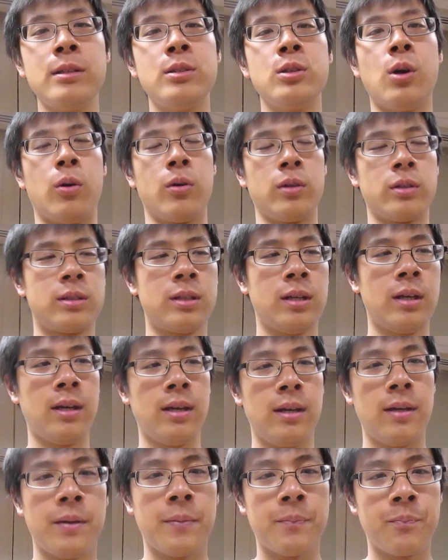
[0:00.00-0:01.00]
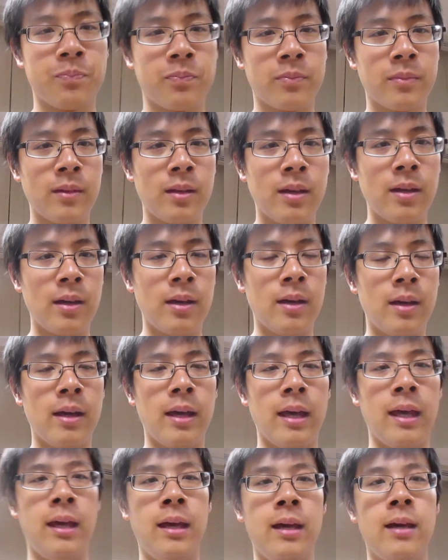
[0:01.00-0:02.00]
don't.
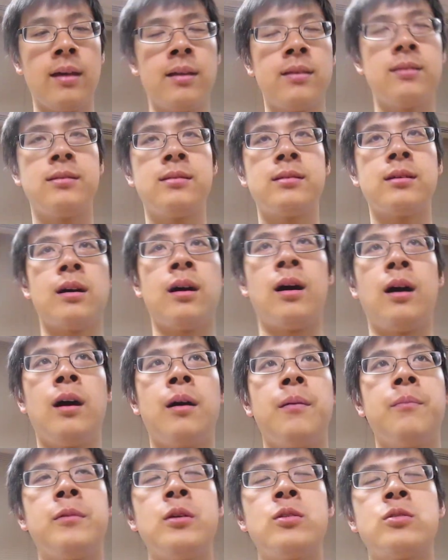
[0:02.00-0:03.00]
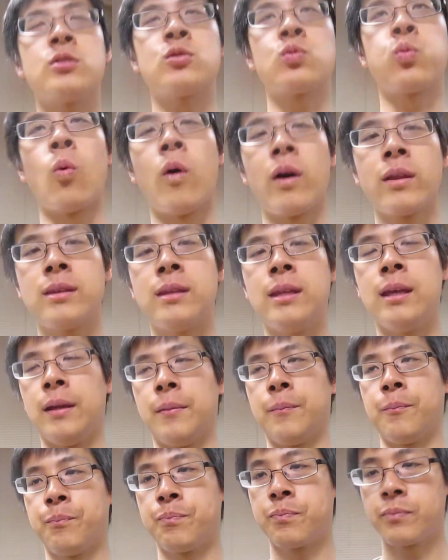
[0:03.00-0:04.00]
And um, there's this one
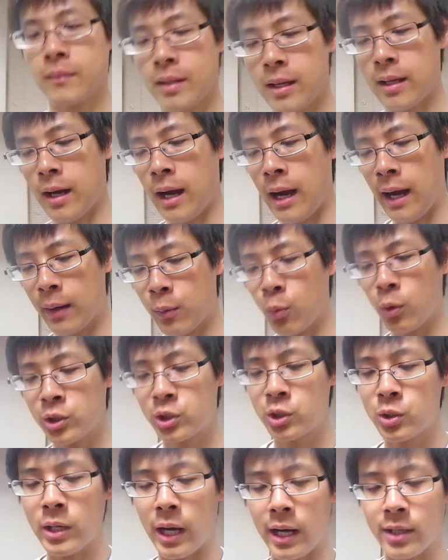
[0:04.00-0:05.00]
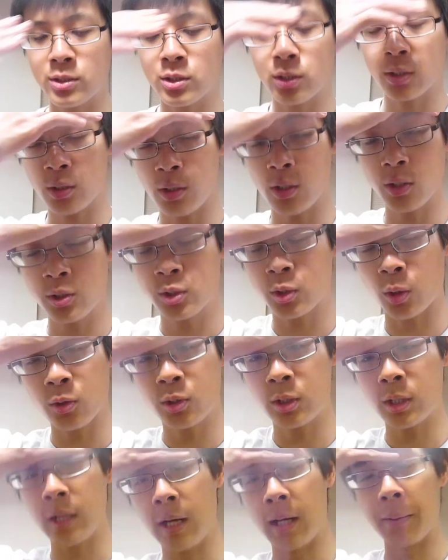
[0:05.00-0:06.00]
thing I want you guys to
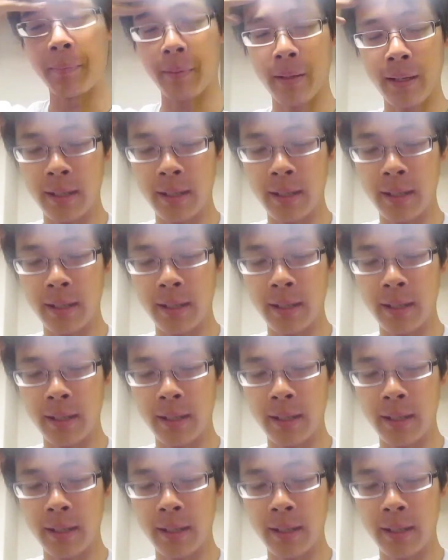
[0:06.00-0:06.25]
search it up.